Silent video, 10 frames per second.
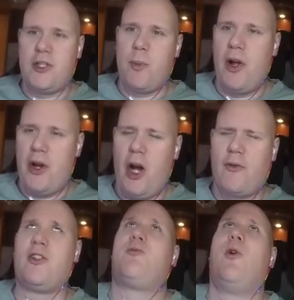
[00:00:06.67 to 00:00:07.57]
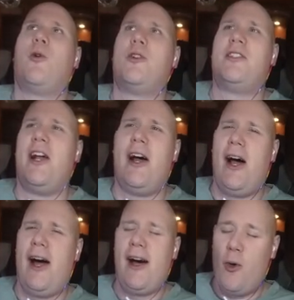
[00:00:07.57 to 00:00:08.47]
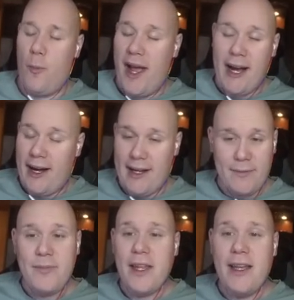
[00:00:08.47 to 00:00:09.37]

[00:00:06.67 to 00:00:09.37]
Let's Play Advance Wars uh, Omega.